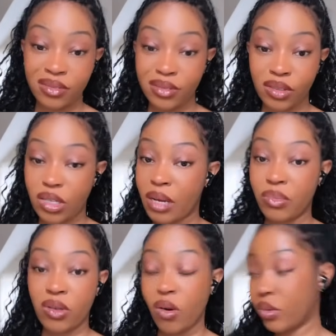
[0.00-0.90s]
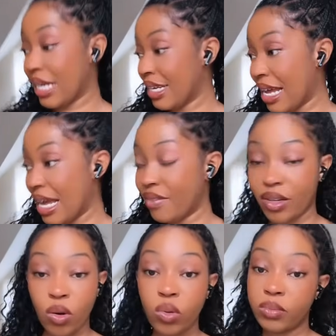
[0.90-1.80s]
You can be cold. I have a
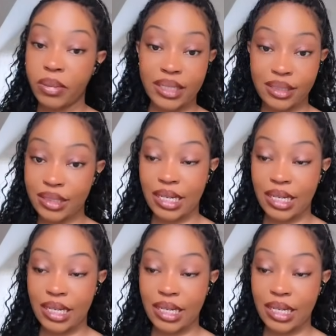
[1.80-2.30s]
cold button.